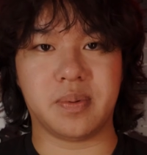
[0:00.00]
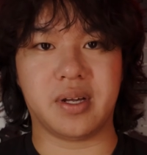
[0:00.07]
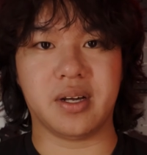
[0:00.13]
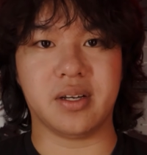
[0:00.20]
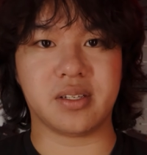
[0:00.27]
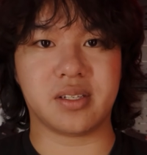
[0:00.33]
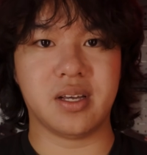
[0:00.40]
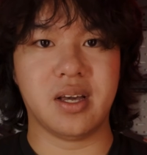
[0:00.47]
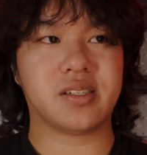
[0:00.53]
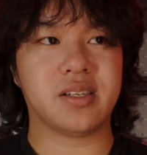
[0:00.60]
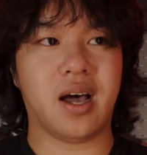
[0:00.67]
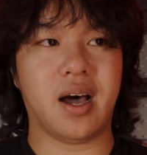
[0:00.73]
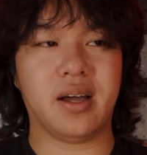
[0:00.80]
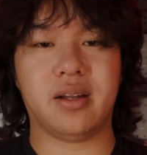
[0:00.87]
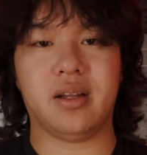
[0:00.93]
because it's
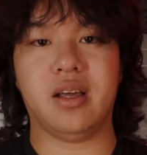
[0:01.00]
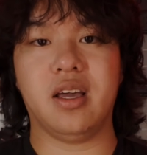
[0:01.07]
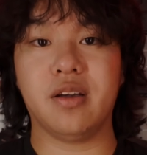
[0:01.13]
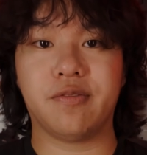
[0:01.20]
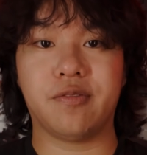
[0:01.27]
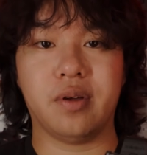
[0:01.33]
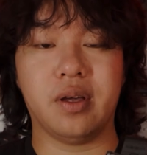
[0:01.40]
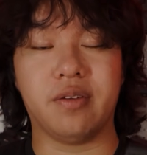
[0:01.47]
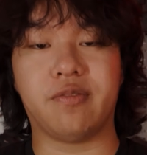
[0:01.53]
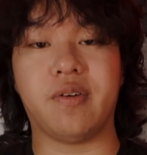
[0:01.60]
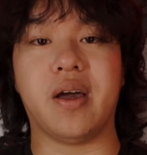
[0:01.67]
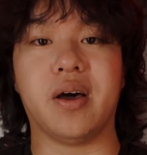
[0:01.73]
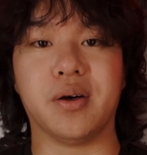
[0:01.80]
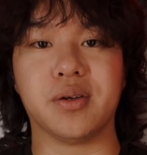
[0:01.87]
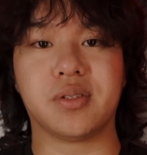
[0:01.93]
not if it
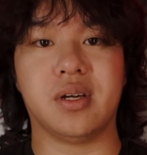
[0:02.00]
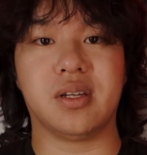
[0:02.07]
fails,